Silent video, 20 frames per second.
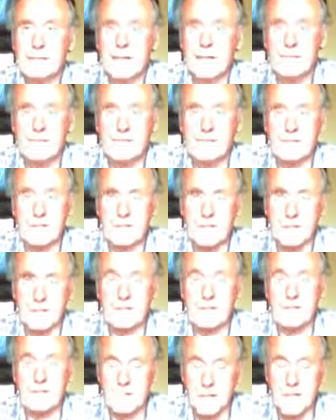
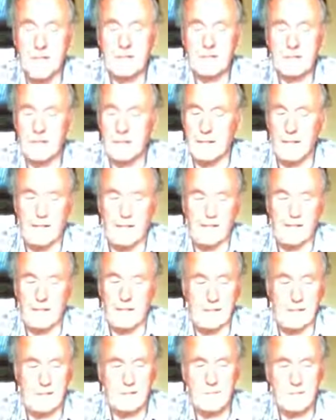That's the question that I've been
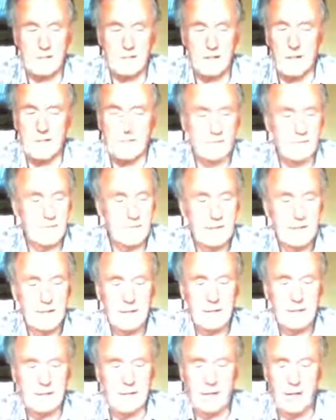asking myself
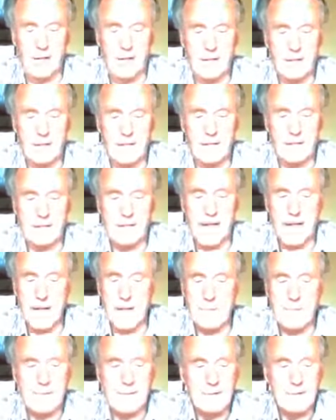for a long, long
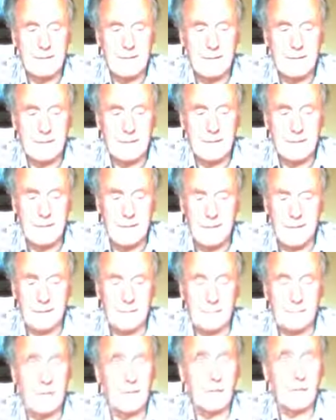time.
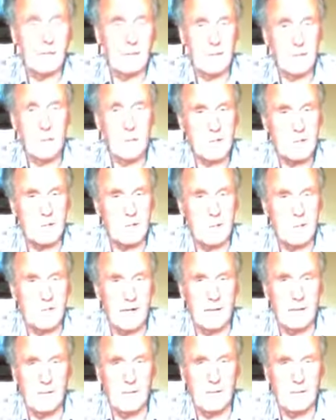And we're not a motorsport
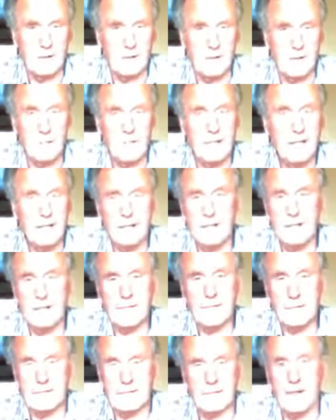family at home. We didn't
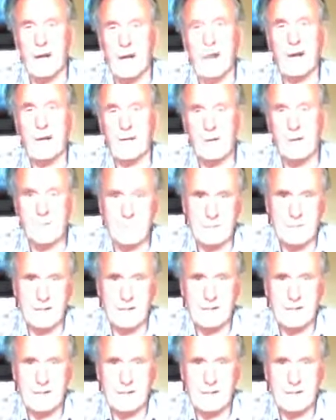even have a car at home.